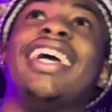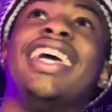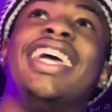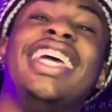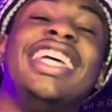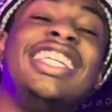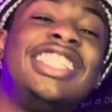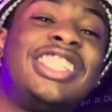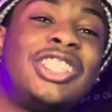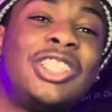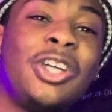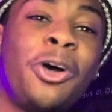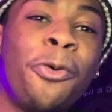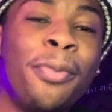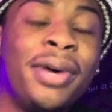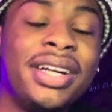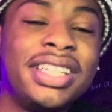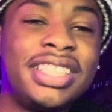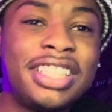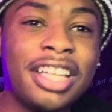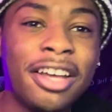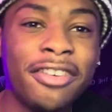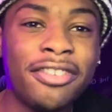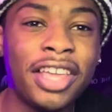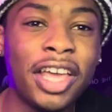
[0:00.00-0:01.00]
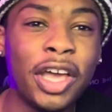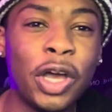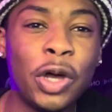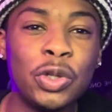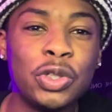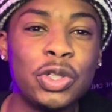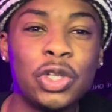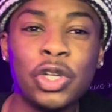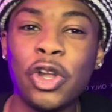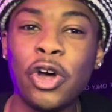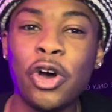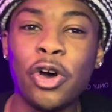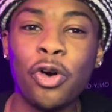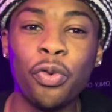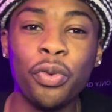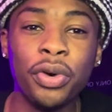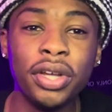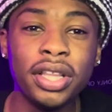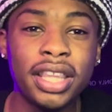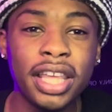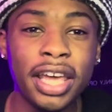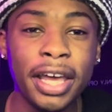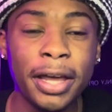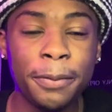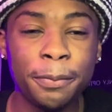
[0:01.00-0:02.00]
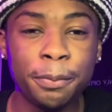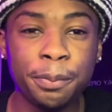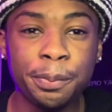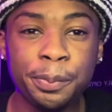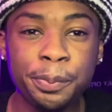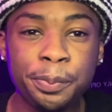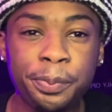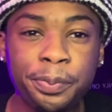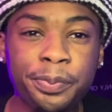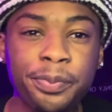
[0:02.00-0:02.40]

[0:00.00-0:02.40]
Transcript: It's so much stuff that goes along with that,